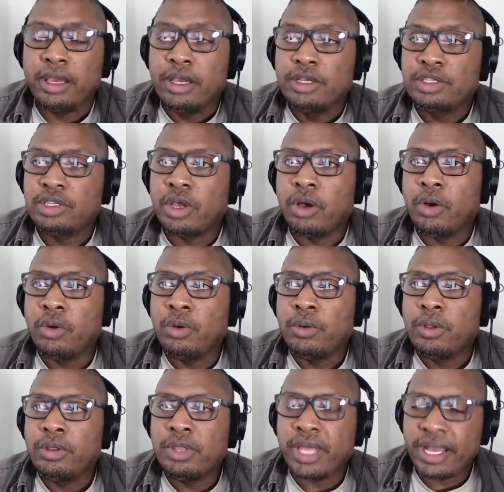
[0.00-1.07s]

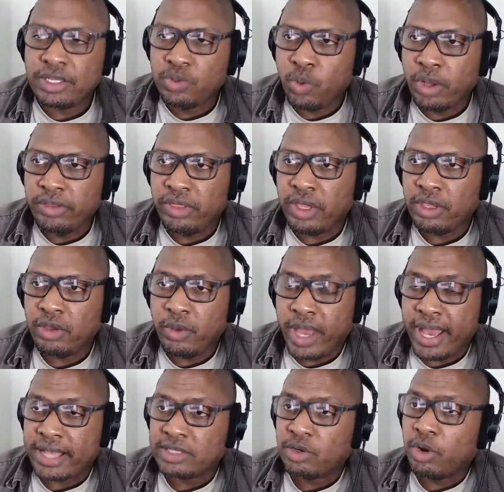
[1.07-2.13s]
So that's one thing you
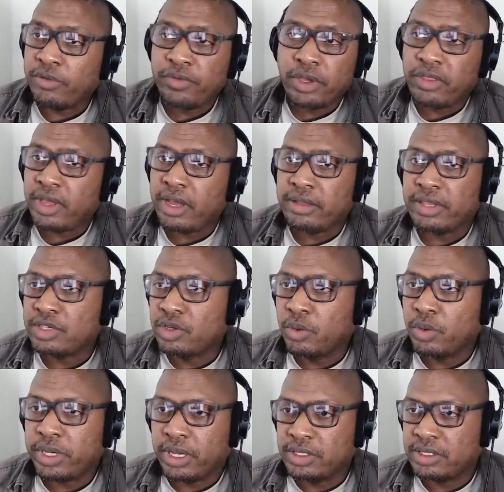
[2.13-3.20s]
ask. Or if you're there and there's no
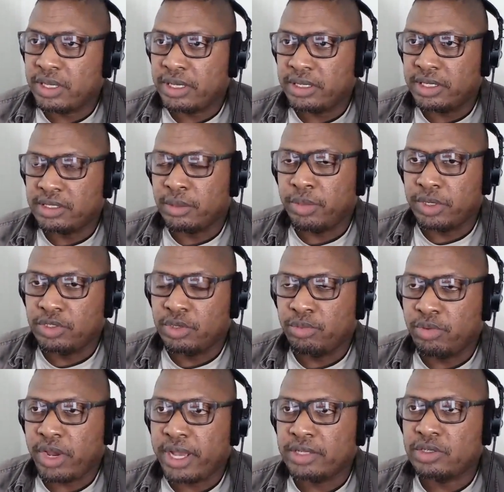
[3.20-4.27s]
one else there and there's a bunch of
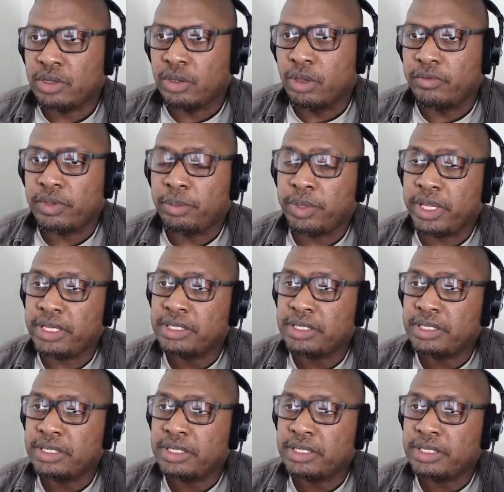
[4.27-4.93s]
brass all over the place. Free